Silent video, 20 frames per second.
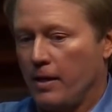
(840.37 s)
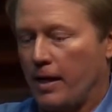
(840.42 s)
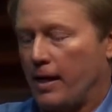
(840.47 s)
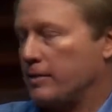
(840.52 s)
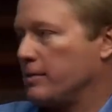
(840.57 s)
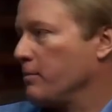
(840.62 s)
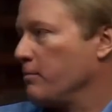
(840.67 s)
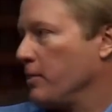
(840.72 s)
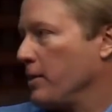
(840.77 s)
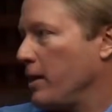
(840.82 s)
I
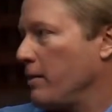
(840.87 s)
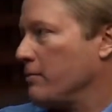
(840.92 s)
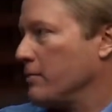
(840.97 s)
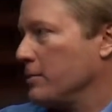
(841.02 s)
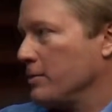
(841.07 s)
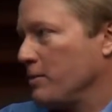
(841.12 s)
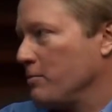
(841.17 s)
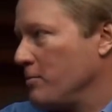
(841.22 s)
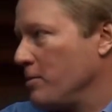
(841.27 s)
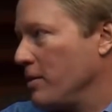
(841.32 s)
said, Well, that
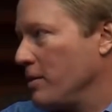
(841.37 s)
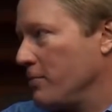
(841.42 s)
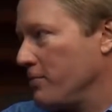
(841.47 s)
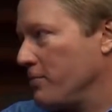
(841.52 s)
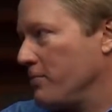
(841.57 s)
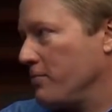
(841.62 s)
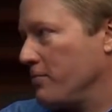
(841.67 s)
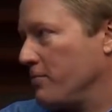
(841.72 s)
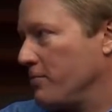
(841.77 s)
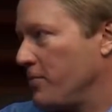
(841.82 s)
was, it really
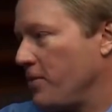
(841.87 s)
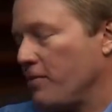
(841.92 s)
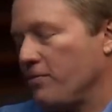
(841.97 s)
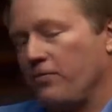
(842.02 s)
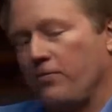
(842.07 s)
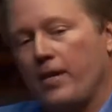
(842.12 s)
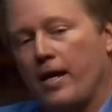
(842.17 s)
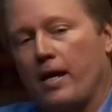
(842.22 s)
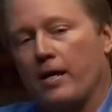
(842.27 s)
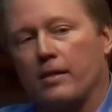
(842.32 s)
fell
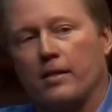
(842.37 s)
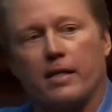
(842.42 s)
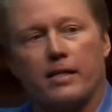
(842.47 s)
flat.